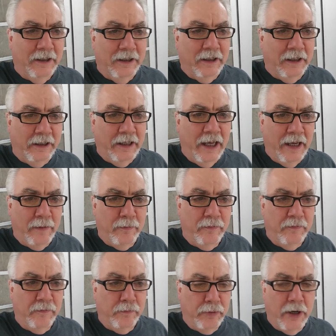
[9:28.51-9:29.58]
It
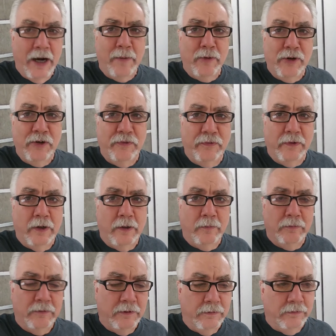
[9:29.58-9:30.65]
came primered
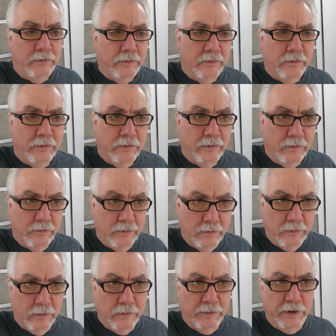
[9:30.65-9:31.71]
from
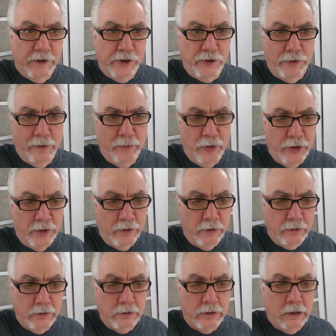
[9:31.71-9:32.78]
the distributor.
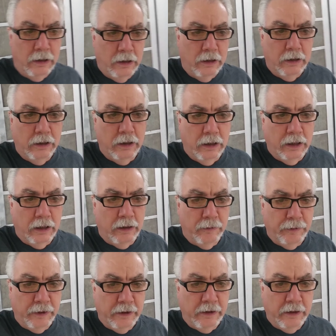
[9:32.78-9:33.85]

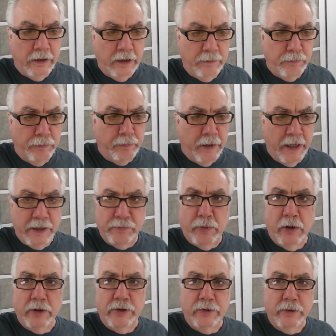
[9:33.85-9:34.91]
He buys
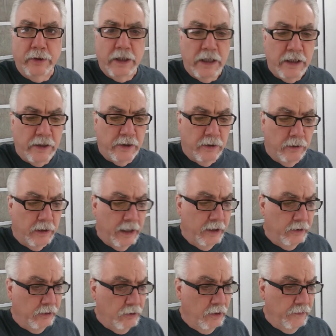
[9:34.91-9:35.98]
parts through Keystone. I
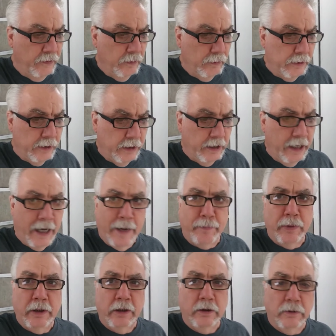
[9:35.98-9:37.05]
don't know if it was a
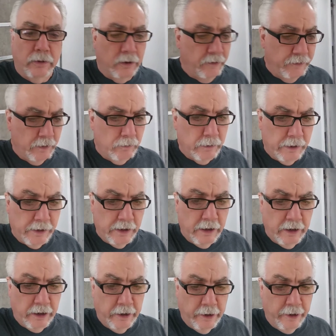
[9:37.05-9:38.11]
Kappa or if it was an
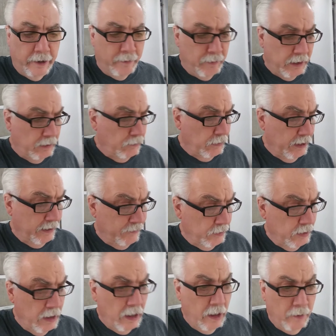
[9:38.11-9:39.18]
Economy,
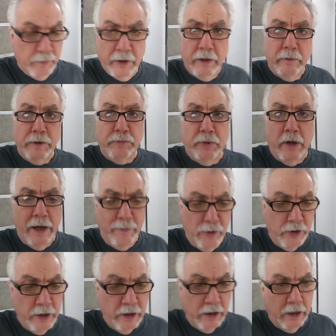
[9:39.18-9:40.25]
whatever, but it was primered,
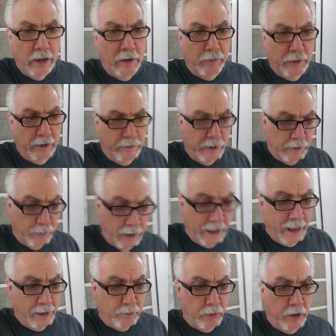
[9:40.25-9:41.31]
but it was a
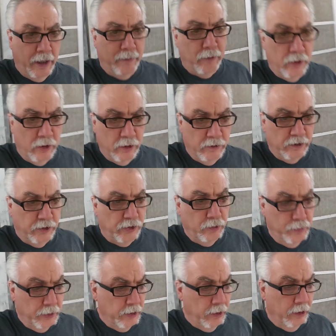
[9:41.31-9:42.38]
black primer,
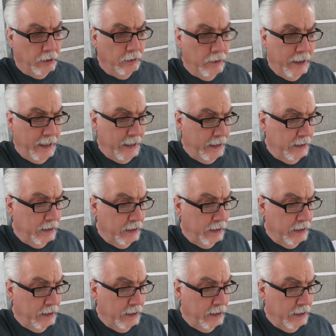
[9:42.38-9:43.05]
super dark gray,